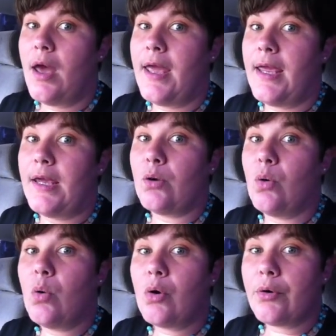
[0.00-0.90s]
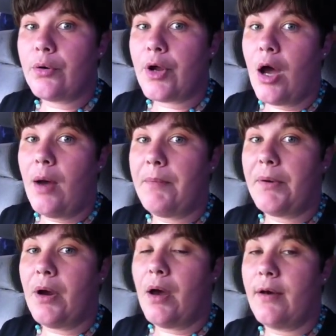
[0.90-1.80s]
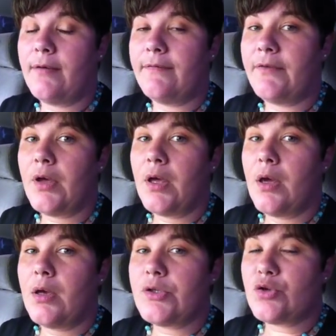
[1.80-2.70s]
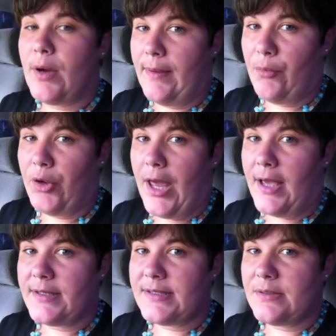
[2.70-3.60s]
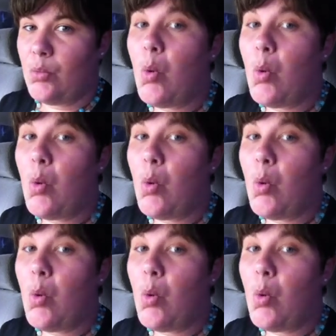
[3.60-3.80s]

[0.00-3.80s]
a 1/4 cup of scrambled eggs.